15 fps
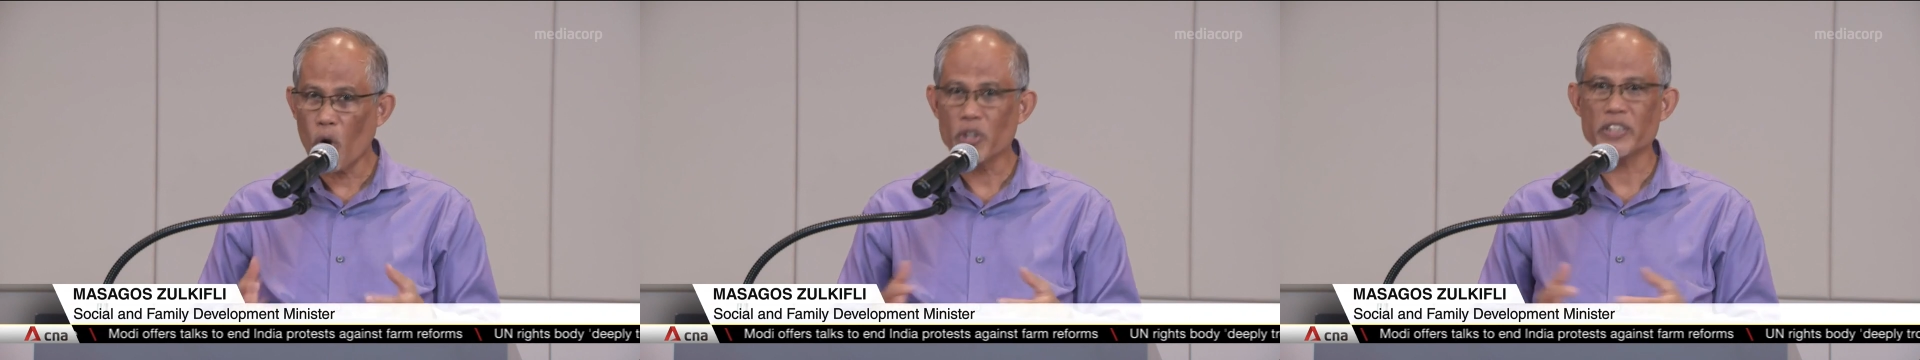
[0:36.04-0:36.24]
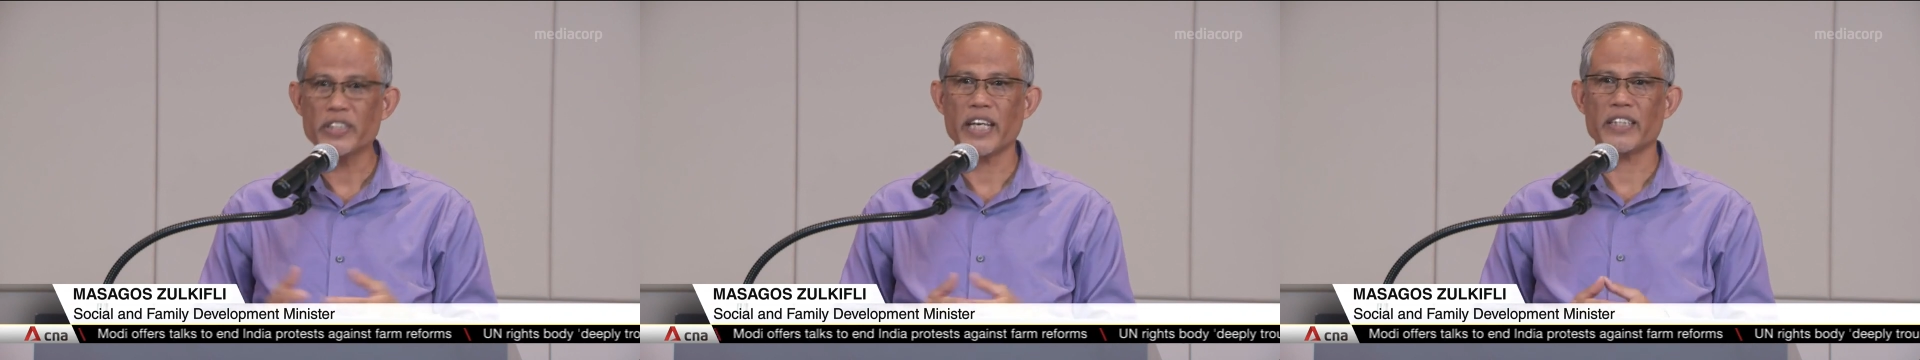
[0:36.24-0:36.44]

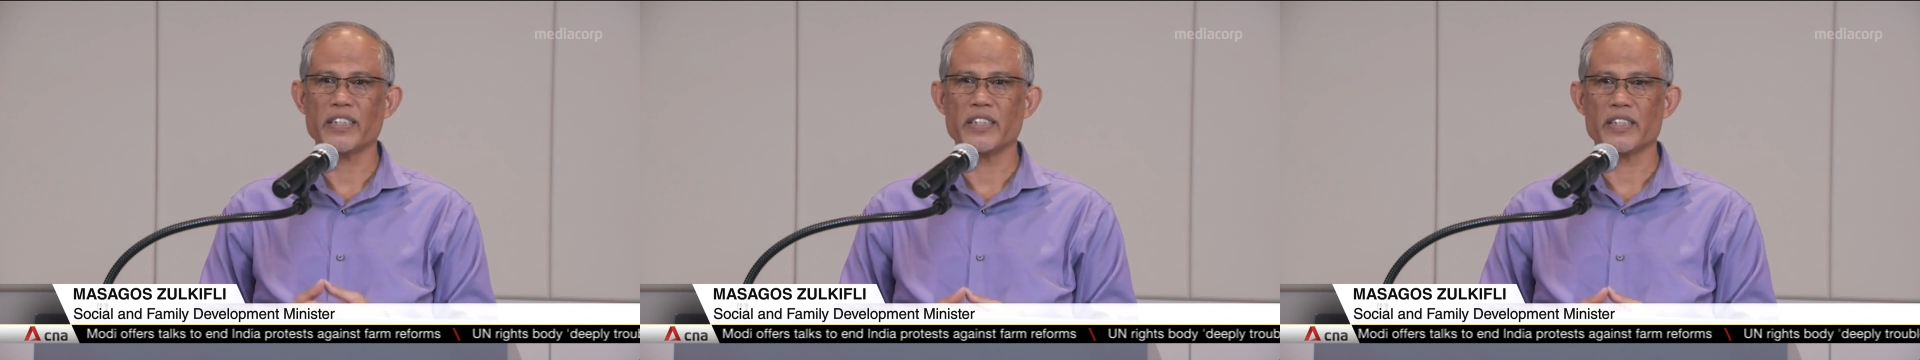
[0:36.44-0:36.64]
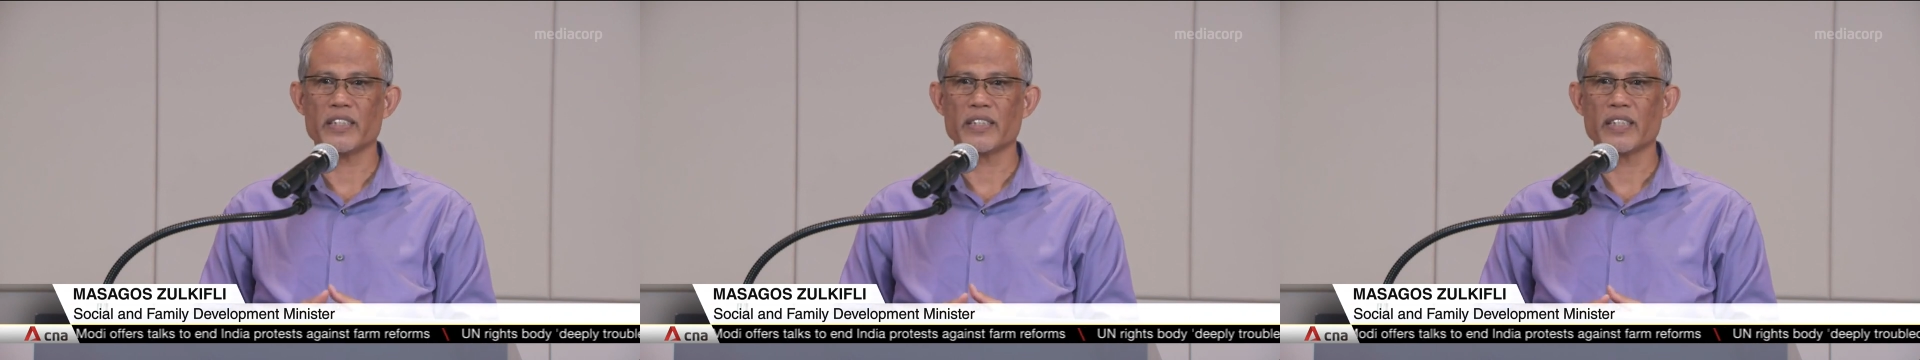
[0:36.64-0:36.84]
all
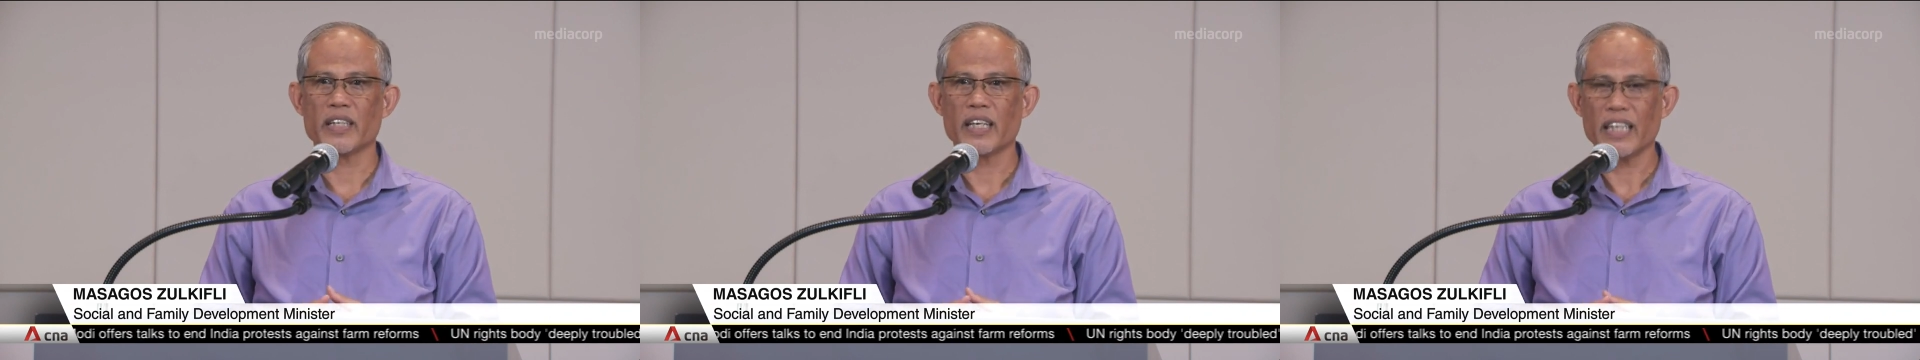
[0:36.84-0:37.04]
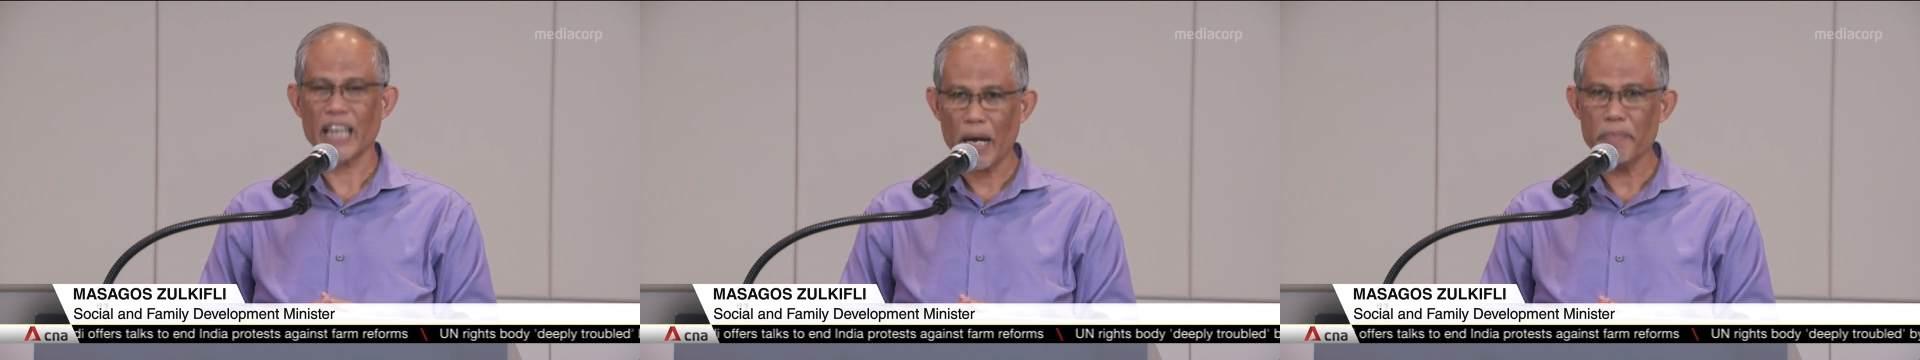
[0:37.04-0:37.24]
sectors
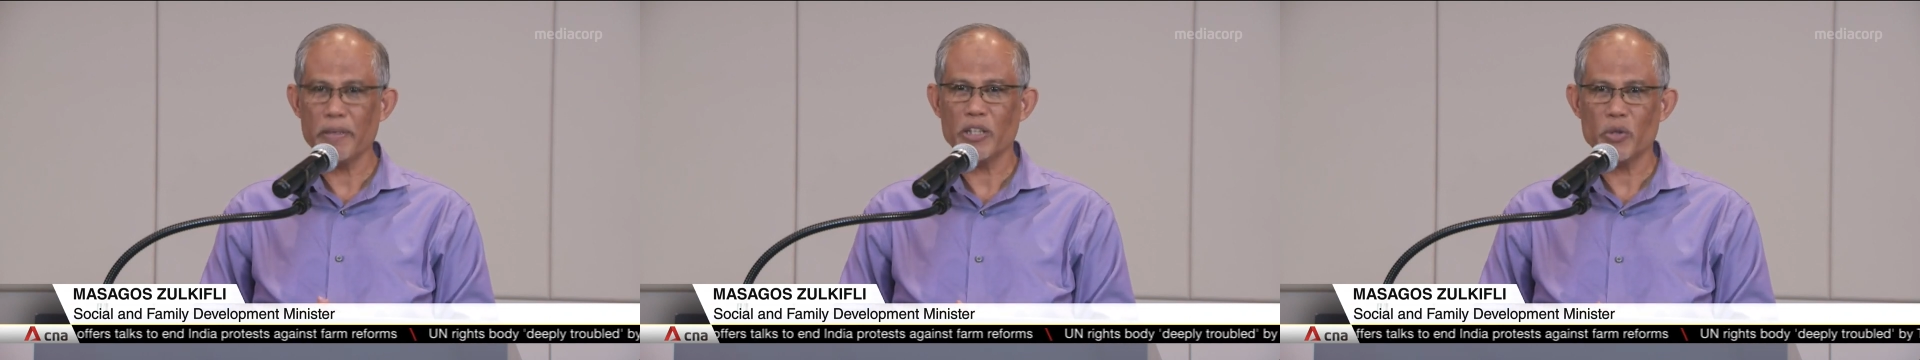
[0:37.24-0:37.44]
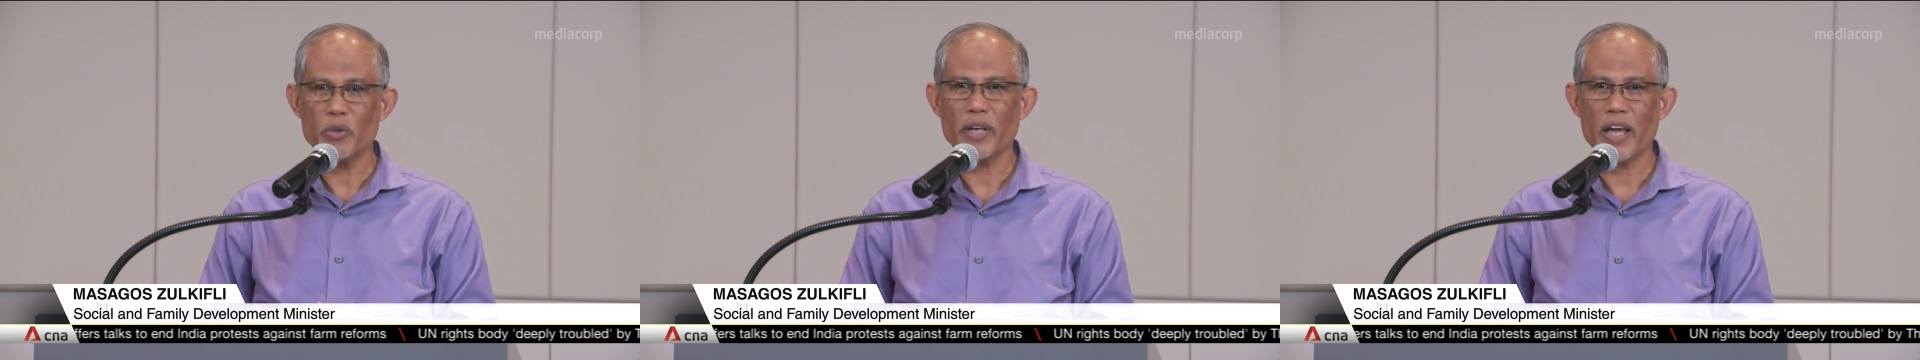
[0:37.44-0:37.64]

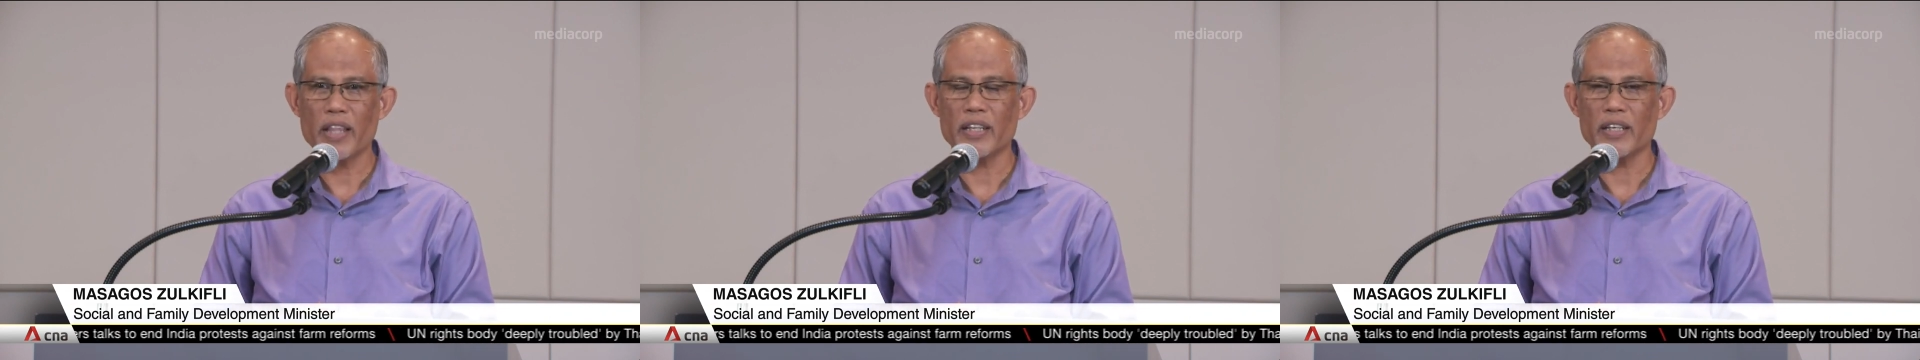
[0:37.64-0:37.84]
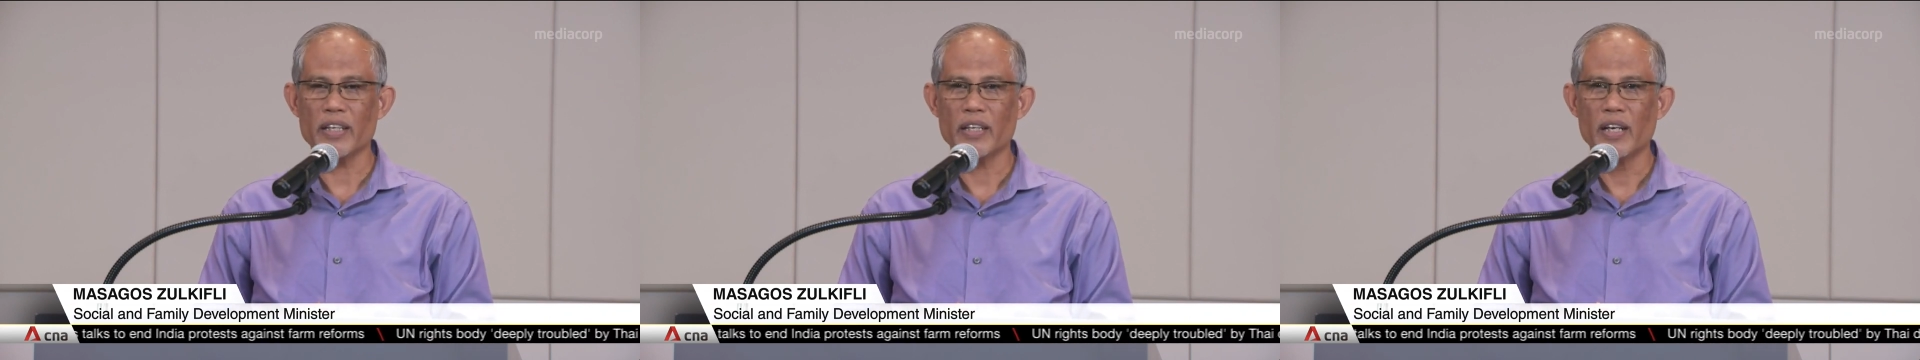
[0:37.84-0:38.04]
coming
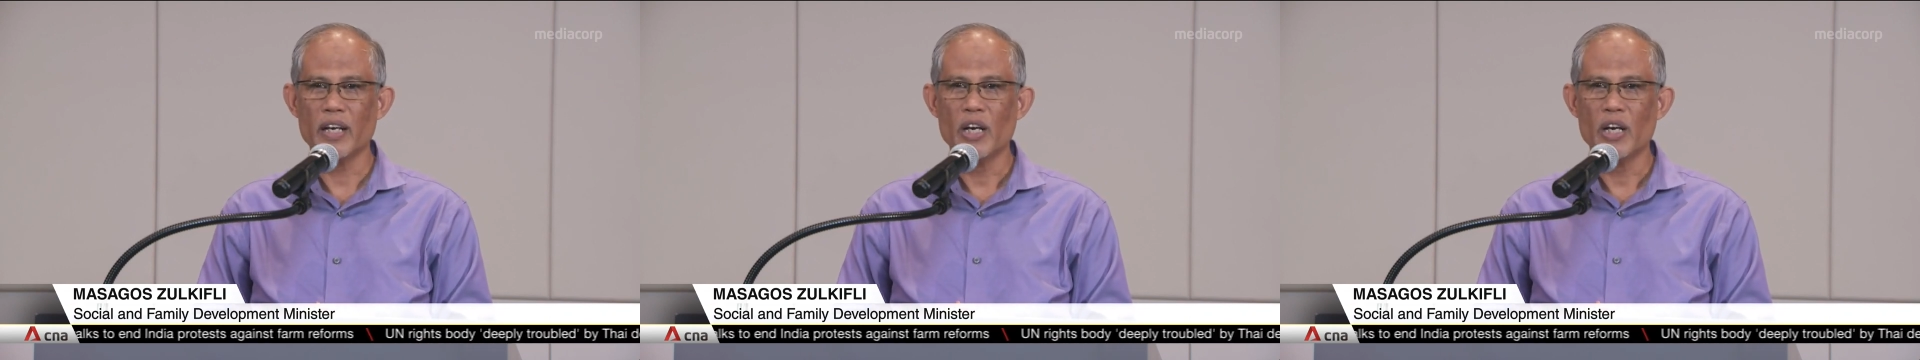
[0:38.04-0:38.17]
together